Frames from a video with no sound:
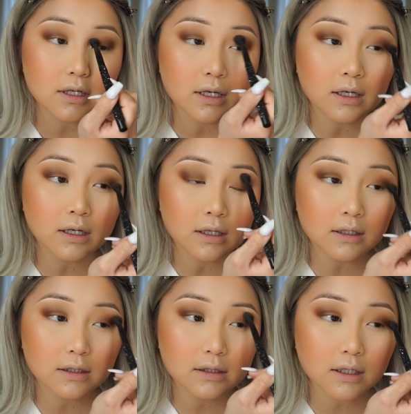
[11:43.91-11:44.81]

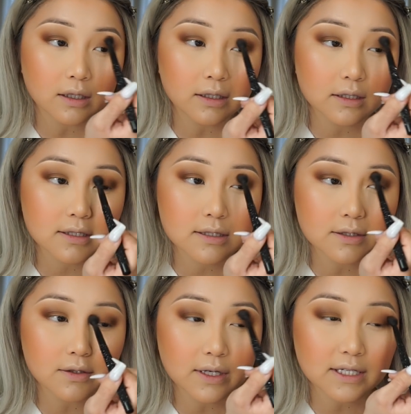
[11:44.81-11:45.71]
and I guess
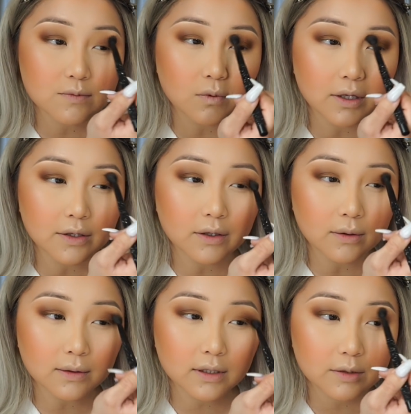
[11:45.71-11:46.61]
you guys want to
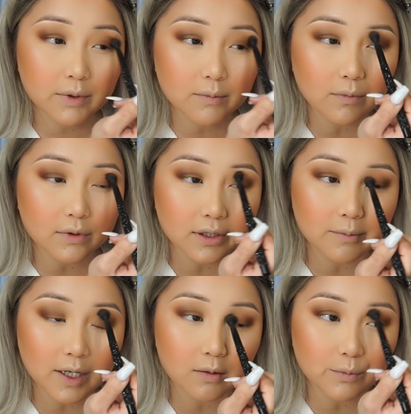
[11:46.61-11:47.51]
know a little bit more
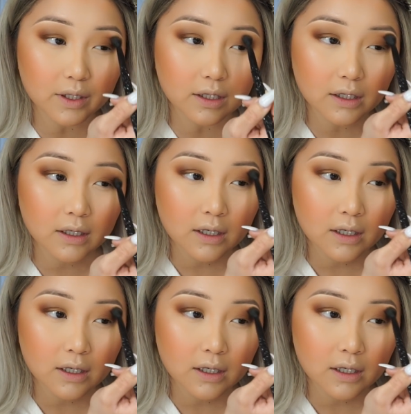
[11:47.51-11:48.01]
about me.